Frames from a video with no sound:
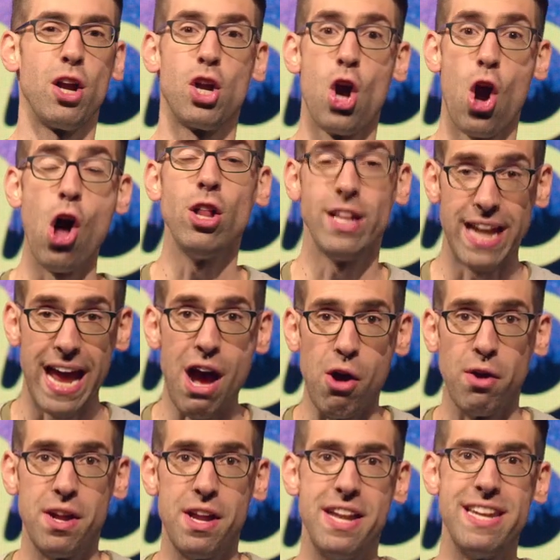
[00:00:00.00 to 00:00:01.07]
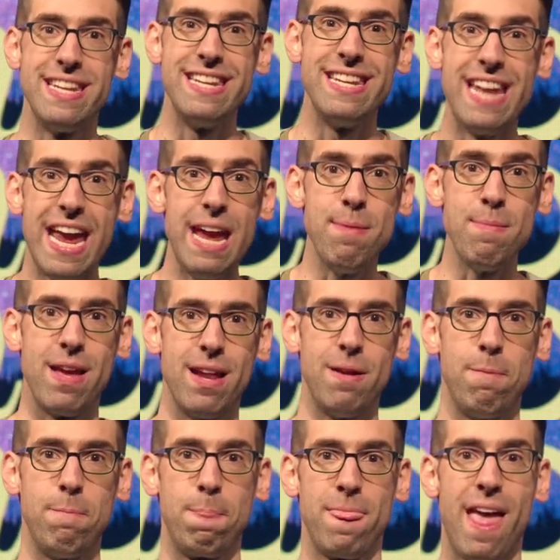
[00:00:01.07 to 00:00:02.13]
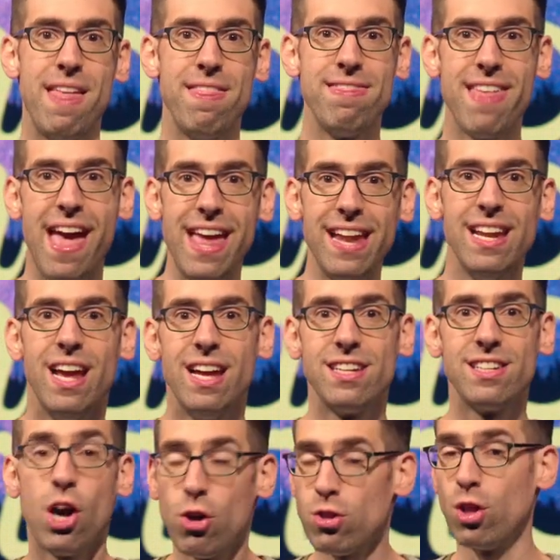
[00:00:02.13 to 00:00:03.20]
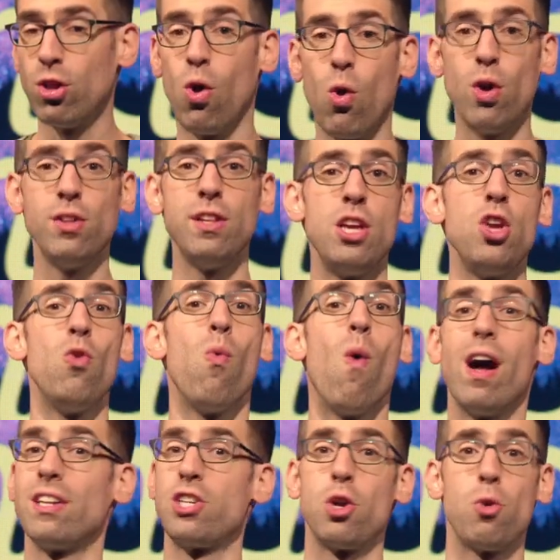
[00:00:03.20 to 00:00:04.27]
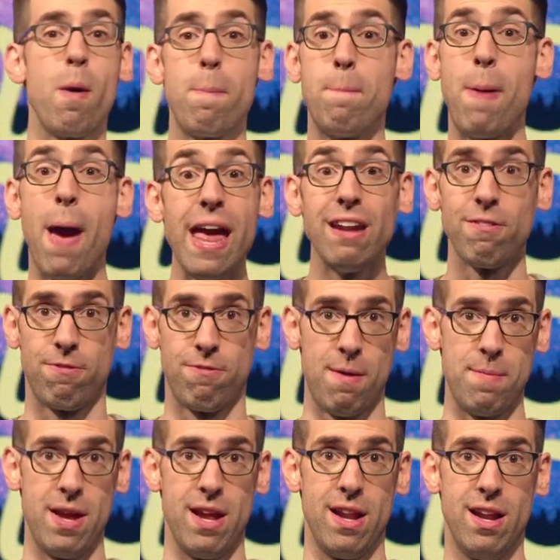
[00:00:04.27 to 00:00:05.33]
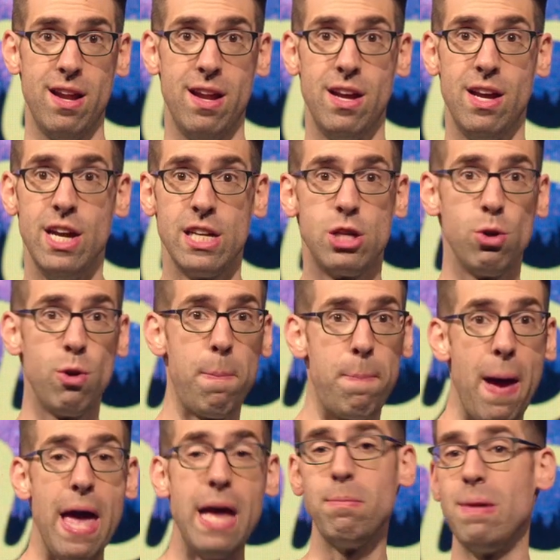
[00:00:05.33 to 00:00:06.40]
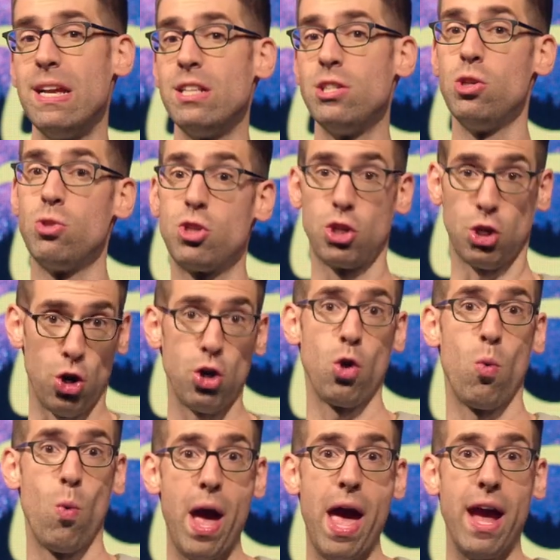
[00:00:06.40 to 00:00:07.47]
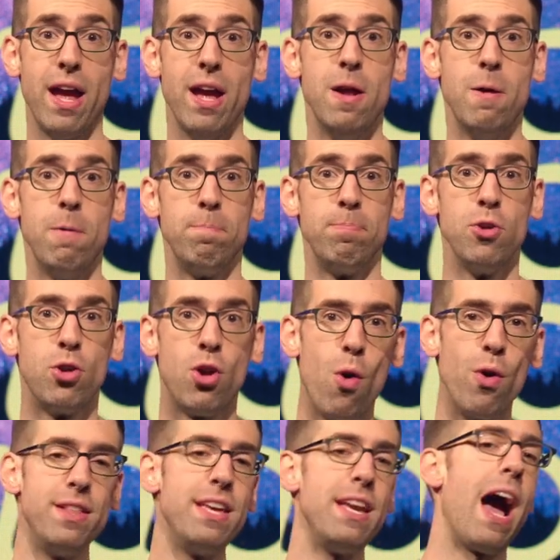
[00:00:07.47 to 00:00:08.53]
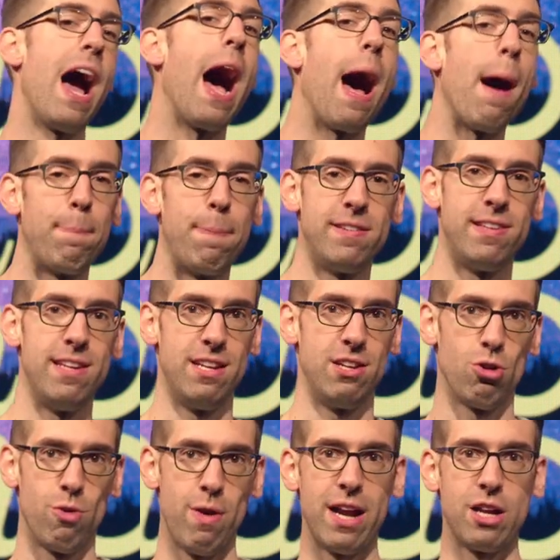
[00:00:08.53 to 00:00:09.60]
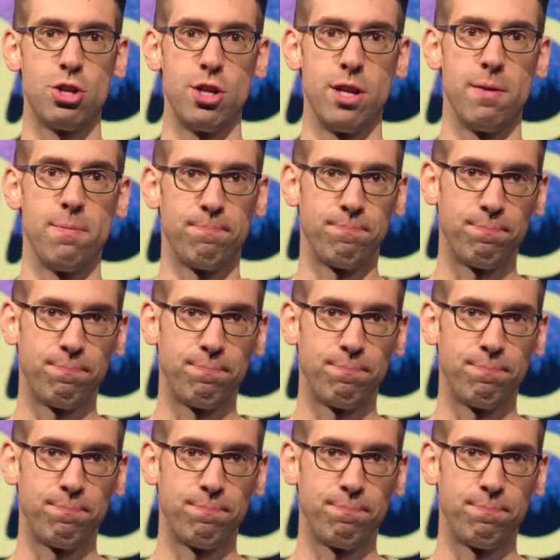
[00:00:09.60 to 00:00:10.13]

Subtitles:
Call it out. Name it. And then tell the Lord that you want to repent from it. To repent means you turn away. You go in the opposite direction.